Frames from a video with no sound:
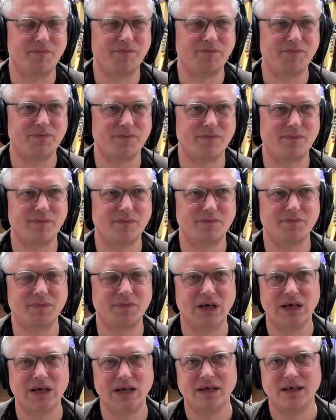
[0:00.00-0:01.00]
American
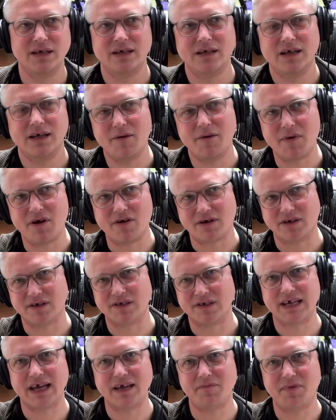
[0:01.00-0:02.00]
skate punk kind of
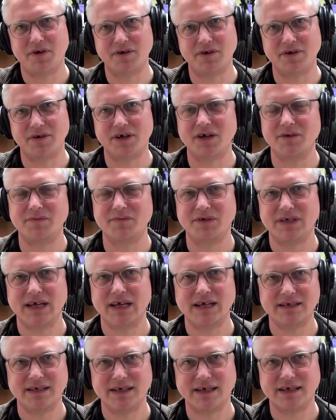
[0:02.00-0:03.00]
aesthetic.
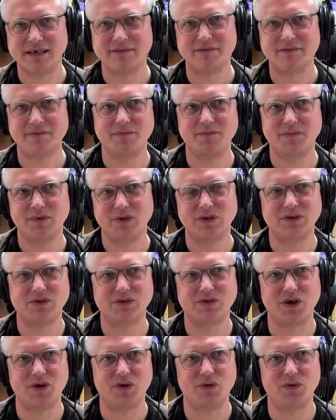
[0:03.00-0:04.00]
So
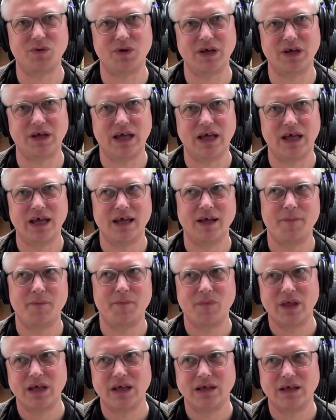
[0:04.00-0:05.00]

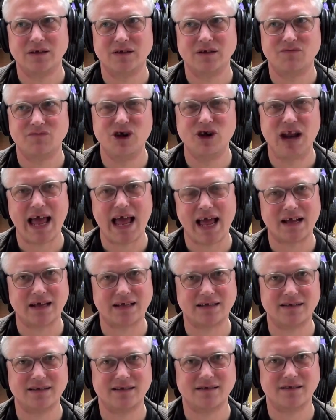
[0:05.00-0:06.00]
relaxed,
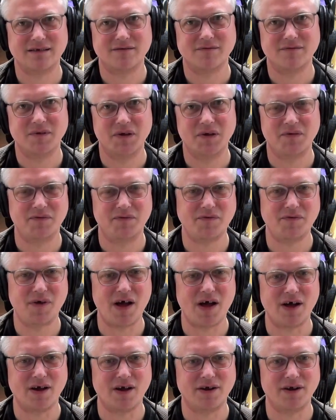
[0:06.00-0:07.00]
fun, slightly
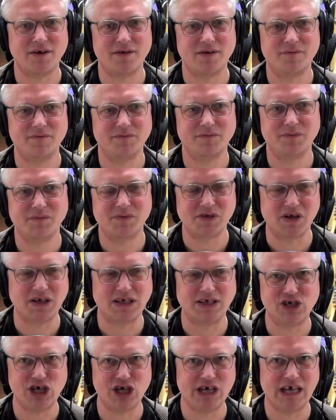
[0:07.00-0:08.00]
cheeky.
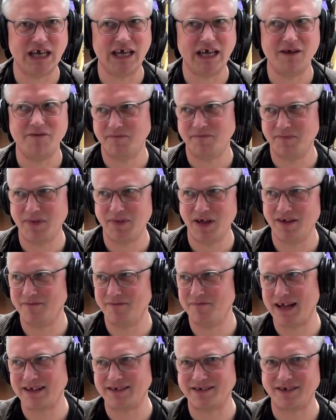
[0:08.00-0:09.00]
Bands like NoFX. I'm trying
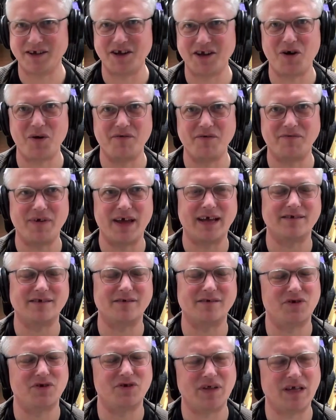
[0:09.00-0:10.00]
to think of really big bands in
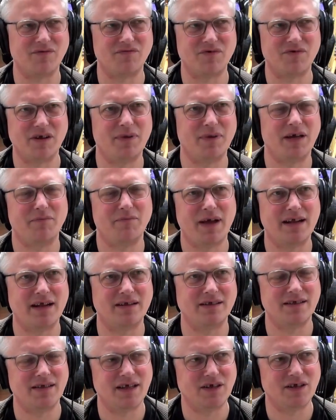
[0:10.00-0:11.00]
that genre. NoFX,
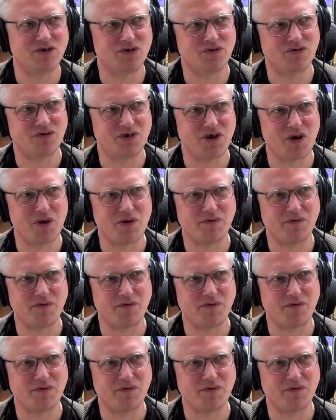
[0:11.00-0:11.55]
AFI,